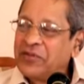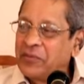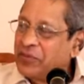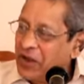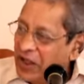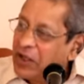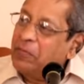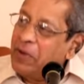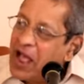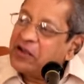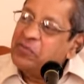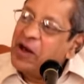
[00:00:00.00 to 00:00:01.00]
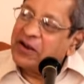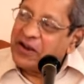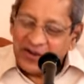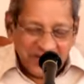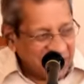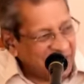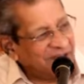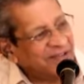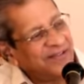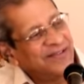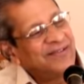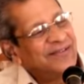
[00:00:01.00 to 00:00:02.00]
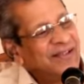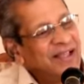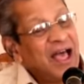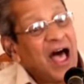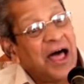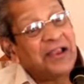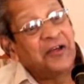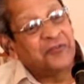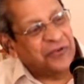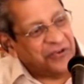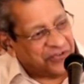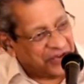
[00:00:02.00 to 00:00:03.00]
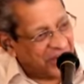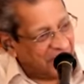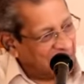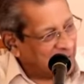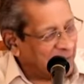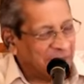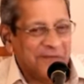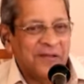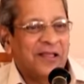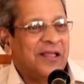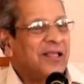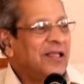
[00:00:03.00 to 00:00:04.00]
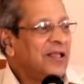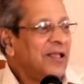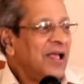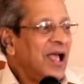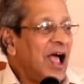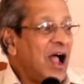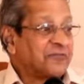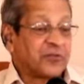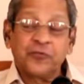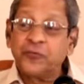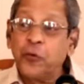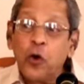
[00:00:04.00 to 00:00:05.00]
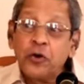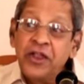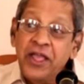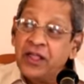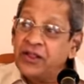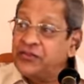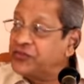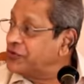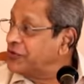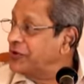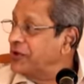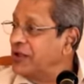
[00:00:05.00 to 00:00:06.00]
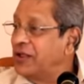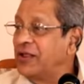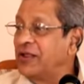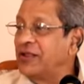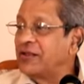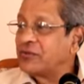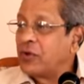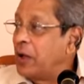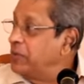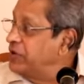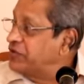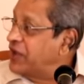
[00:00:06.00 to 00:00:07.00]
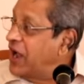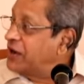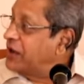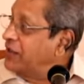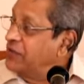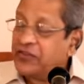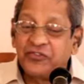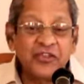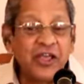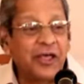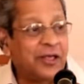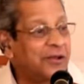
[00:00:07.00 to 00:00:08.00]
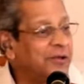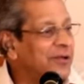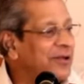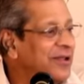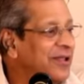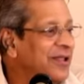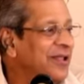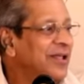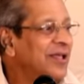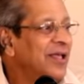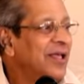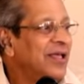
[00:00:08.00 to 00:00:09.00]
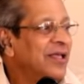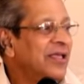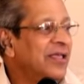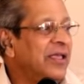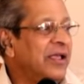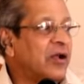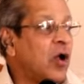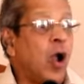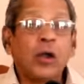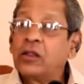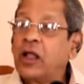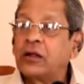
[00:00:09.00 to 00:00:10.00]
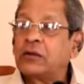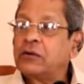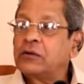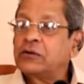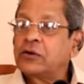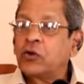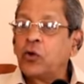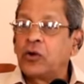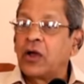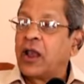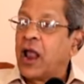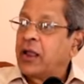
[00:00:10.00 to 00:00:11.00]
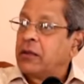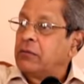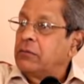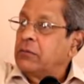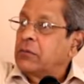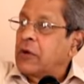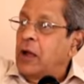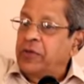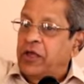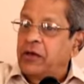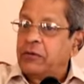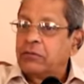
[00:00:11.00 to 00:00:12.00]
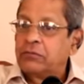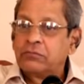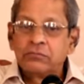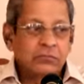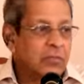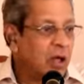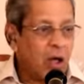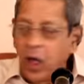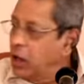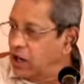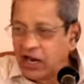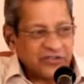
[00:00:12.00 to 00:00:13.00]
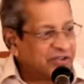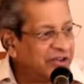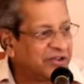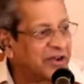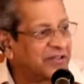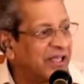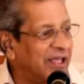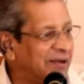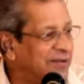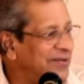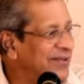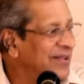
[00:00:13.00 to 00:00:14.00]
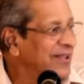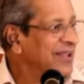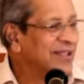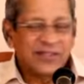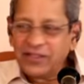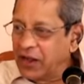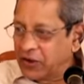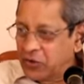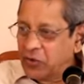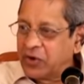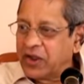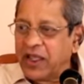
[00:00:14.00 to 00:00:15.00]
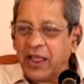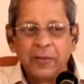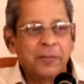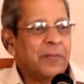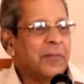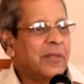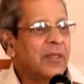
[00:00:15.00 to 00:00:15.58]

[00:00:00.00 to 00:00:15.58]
Something like a black market. Unofficial. After 4 days, Swami sat on the chair. He called that cook, right, come here. All are seated there. That cook came.